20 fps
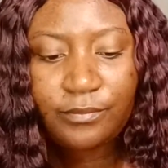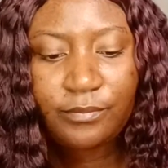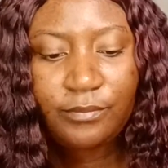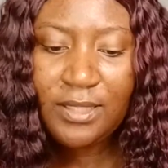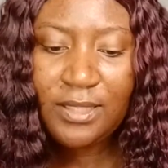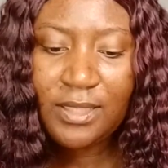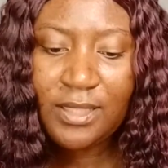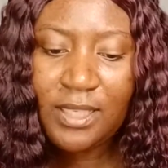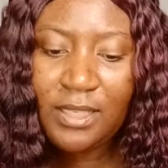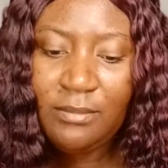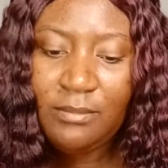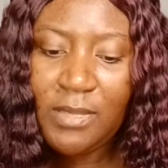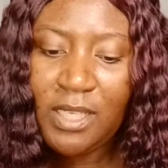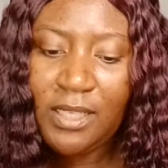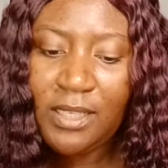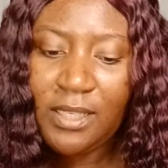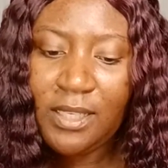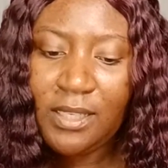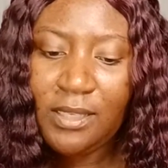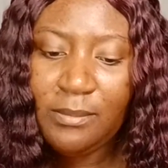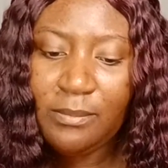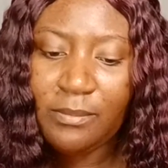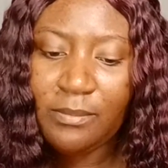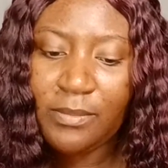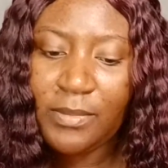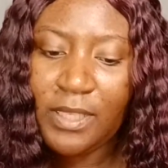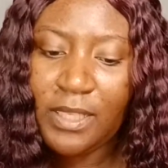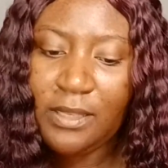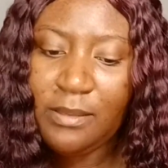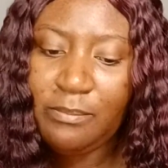This can make a
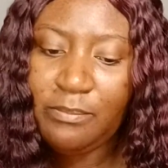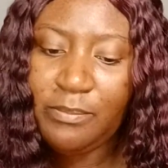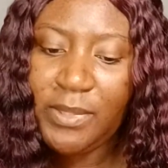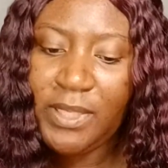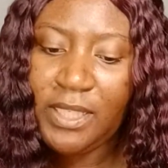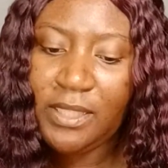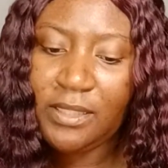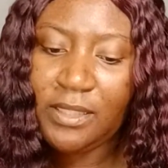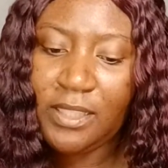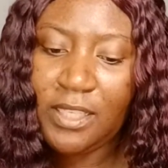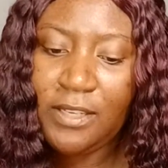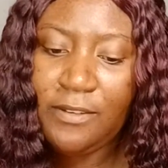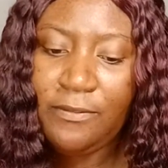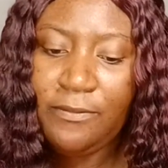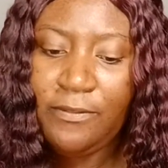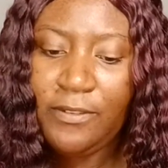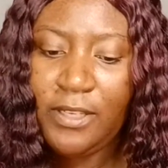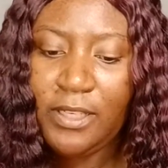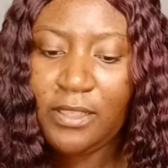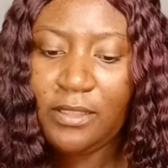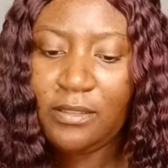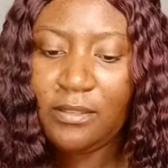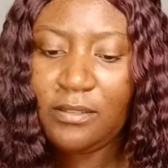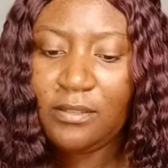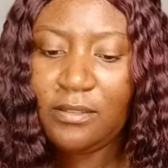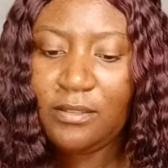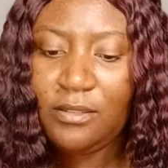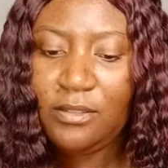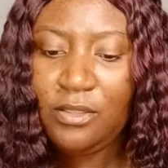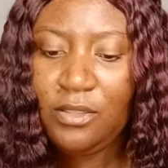big difference
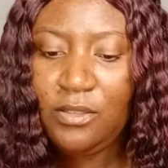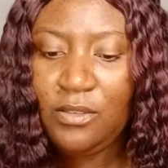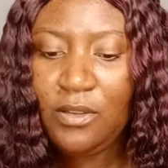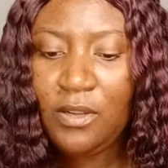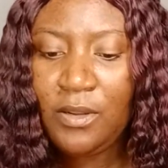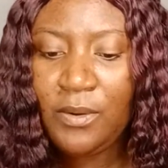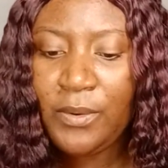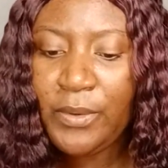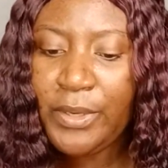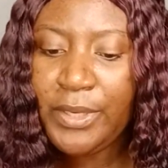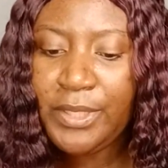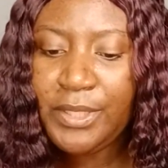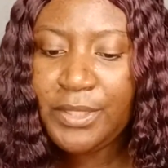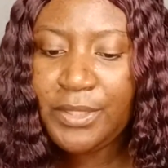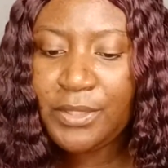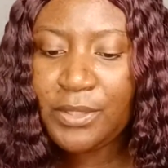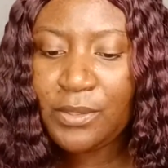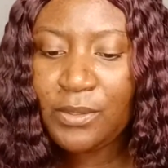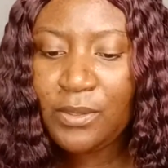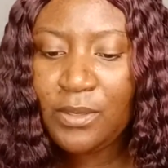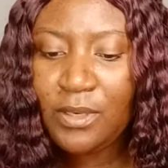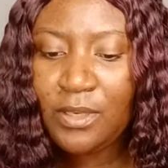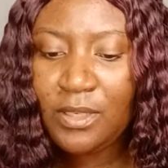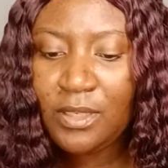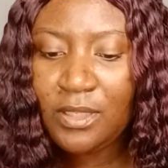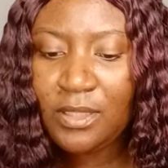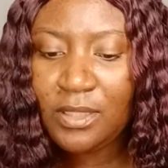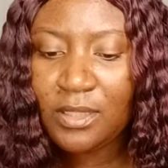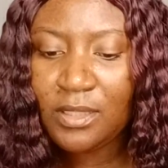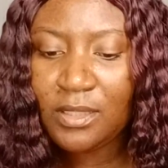to your credit
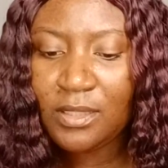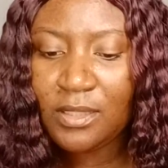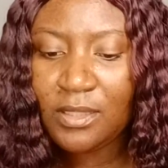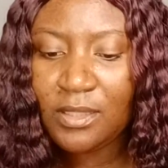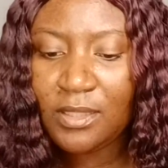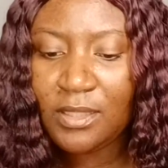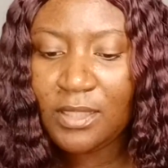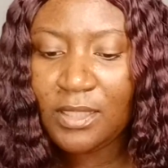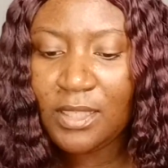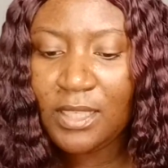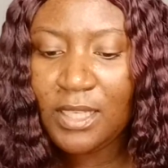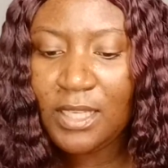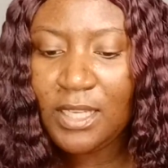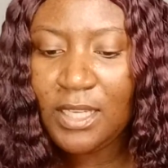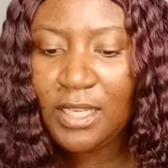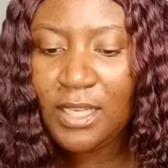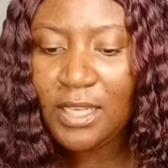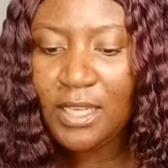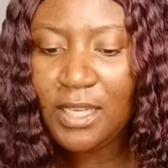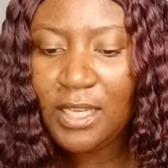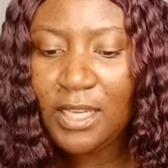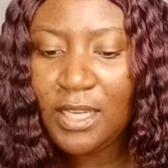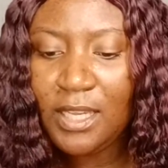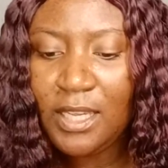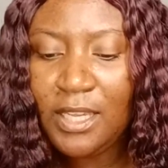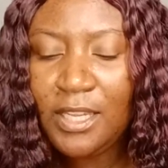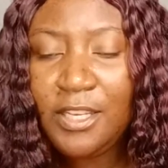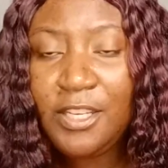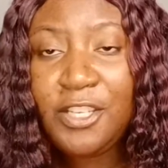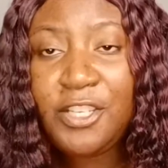score
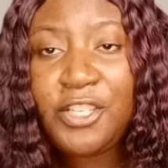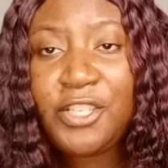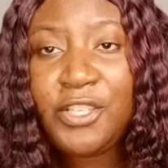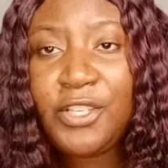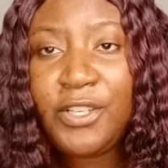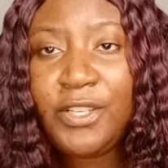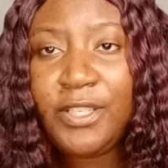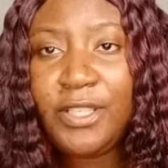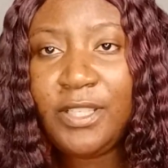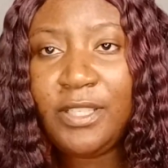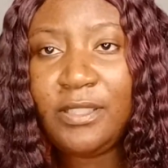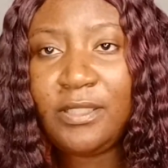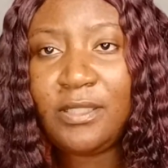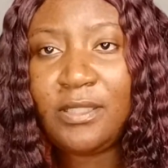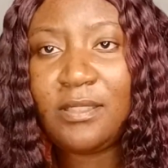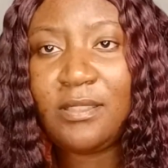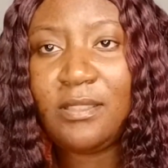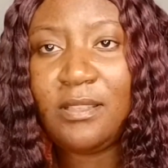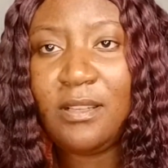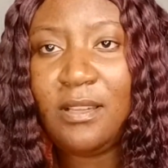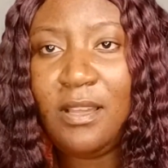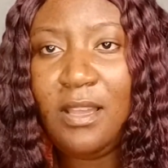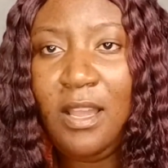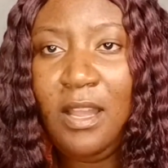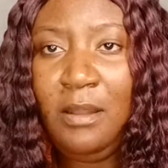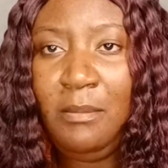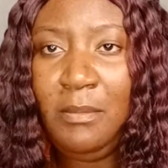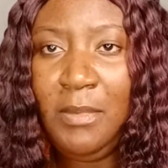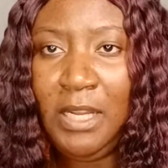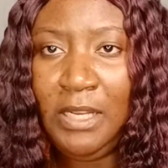in the shortest
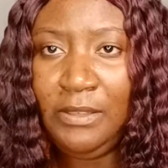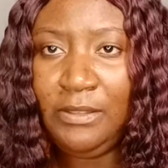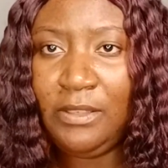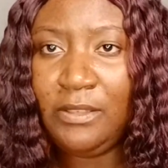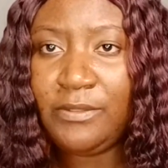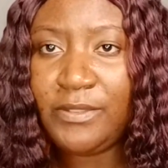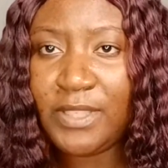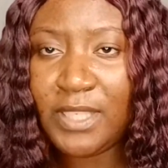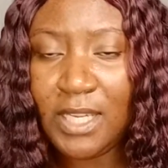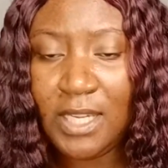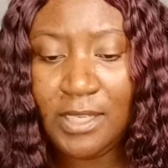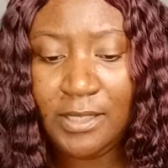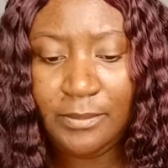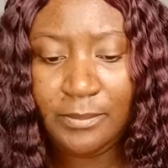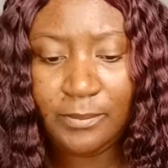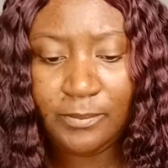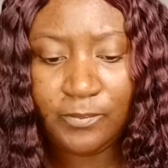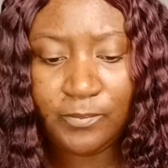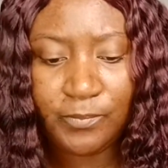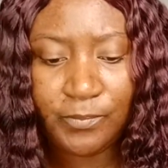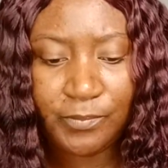amount of time.